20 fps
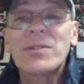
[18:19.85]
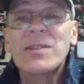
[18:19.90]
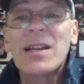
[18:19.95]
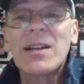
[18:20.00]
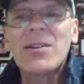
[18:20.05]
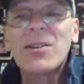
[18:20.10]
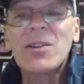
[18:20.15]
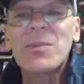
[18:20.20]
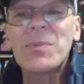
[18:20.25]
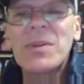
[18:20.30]
is
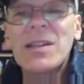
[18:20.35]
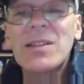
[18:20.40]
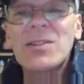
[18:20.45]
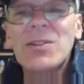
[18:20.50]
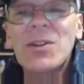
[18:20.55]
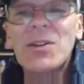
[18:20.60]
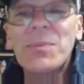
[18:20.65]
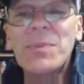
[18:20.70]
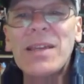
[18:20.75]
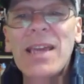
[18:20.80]
that going to be? It's
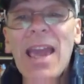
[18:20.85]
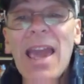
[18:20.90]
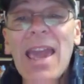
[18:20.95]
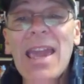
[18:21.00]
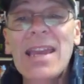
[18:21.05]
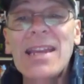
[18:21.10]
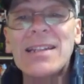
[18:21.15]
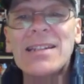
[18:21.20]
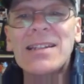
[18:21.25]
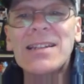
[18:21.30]
going to be
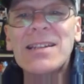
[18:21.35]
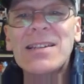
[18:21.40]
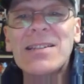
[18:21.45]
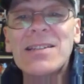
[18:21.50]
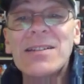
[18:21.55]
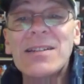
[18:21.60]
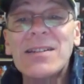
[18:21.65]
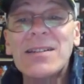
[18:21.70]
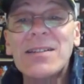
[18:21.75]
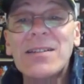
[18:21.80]
8,
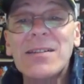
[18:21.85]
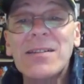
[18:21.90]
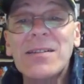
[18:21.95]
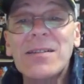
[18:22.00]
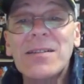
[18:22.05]
isn't it?